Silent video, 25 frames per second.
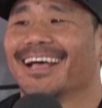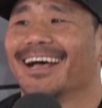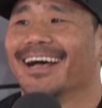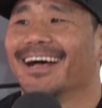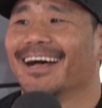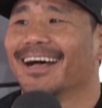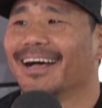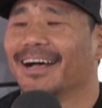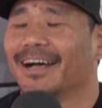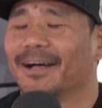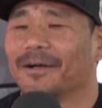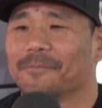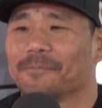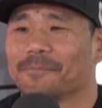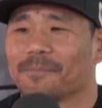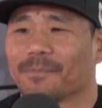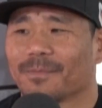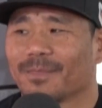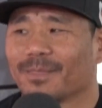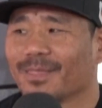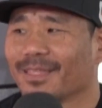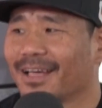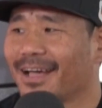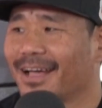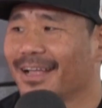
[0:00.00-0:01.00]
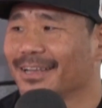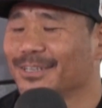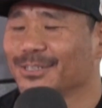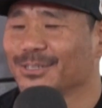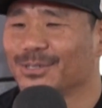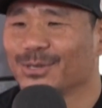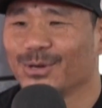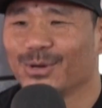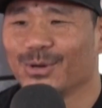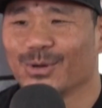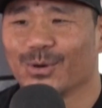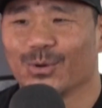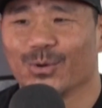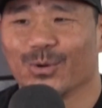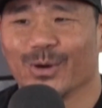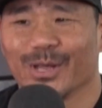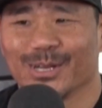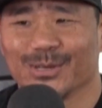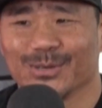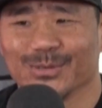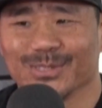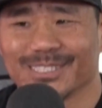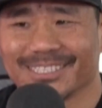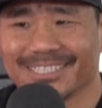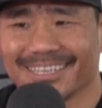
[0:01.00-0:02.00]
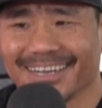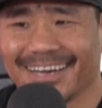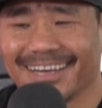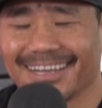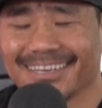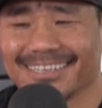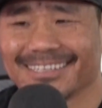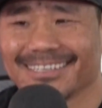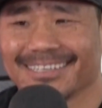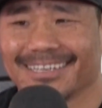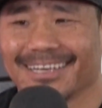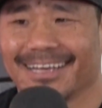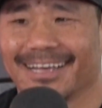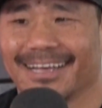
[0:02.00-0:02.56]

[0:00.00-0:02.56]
I didn't know where to start.